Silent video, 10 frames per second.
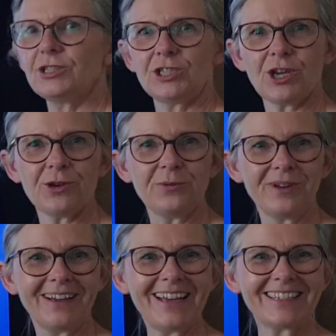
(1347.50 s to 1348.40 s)

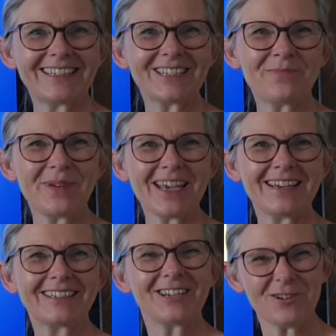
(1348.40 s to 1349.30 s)
Two has
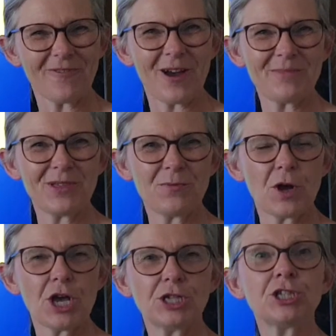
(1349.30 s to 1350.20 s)
disappeared. Can you write me the
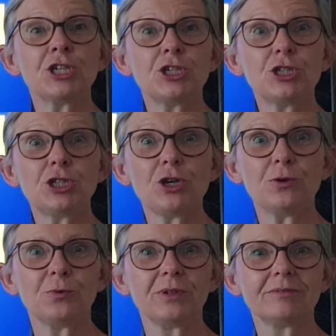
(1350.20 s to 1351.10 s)
word
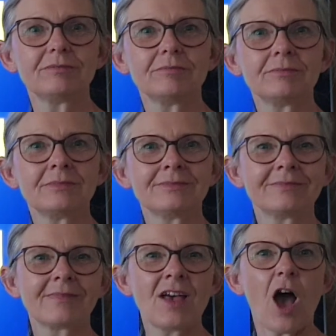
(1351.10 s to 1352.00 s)
two?
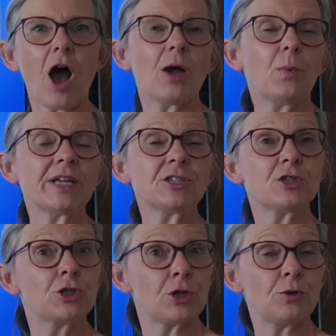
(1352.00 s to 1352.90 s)
I
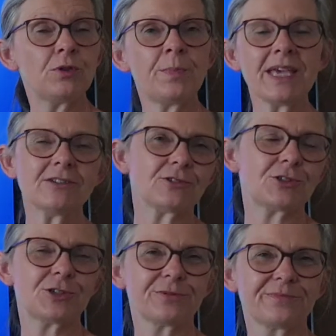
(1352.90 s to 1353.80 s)
went to the
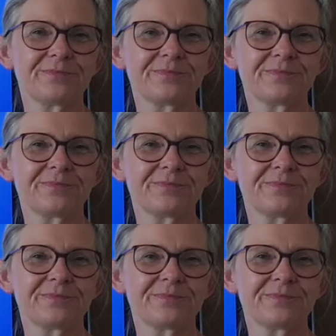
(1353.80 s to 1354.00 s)
beach.